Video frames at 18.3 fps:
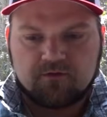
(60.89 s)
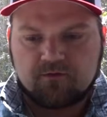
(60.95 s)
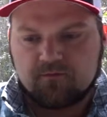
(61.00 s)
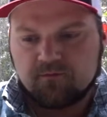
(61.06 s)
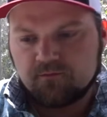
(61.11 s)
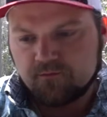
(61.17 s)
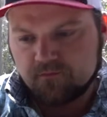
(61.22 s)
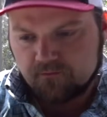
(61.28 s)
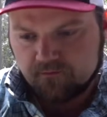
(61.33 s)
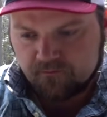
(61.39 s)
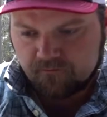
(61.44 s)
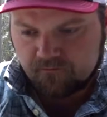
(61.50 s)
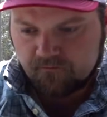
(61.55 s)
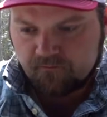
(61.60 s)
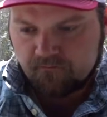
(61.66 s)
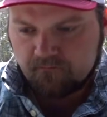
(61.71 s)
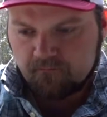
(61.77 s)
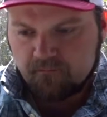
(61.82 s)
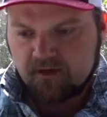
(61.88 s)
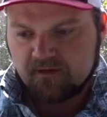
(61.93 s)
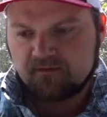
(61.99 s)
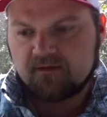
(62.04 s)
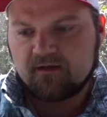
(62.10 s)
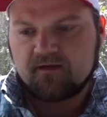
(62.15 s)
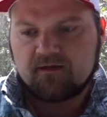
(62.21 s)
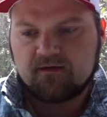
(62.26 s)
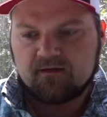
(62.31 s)
use, make
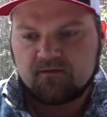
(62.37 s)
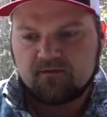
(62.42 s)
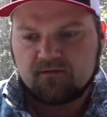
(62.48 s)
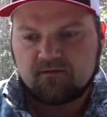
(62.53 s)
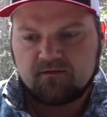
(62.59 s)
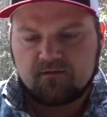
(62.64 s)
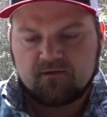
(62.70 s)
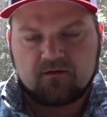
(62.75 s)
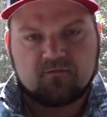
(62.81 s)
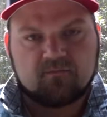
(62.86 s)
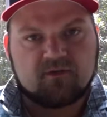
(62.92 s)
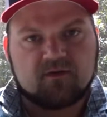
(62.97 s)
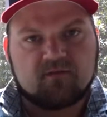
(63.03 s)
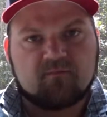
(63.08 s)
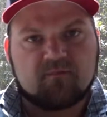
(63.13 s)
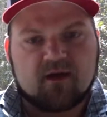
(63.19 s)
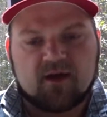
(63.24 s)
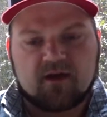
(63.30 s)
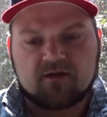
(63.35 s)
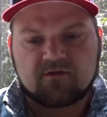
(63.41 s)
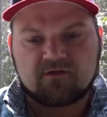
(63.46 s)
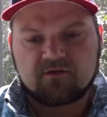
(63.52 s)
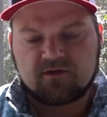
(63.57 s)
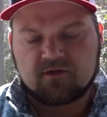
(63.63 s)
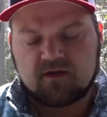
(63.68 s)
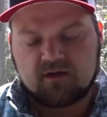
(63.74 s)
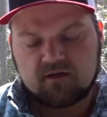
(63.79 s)
that in a big
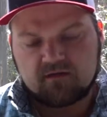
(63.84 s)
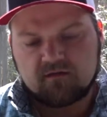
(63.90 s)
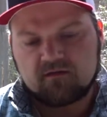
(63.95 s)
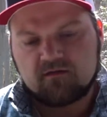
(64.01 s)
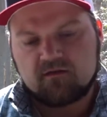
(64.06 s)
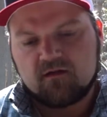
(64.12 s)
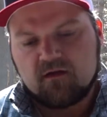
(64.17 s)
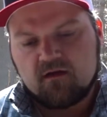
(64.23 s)
batch, and